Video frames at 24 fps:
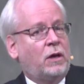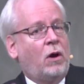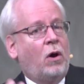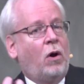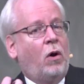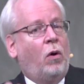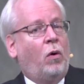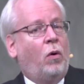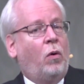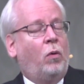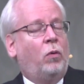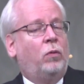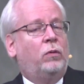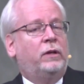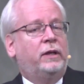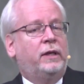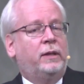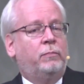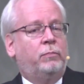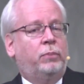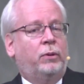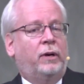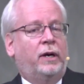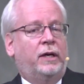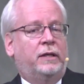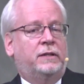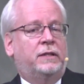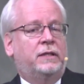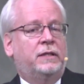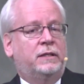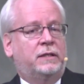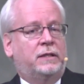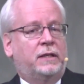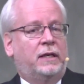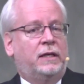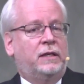holy
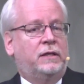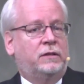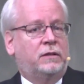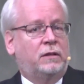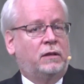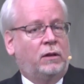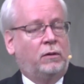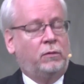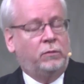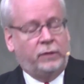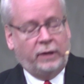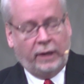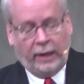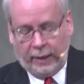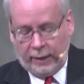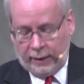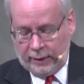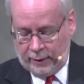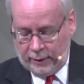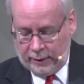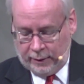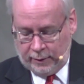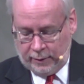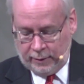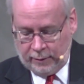presence is located.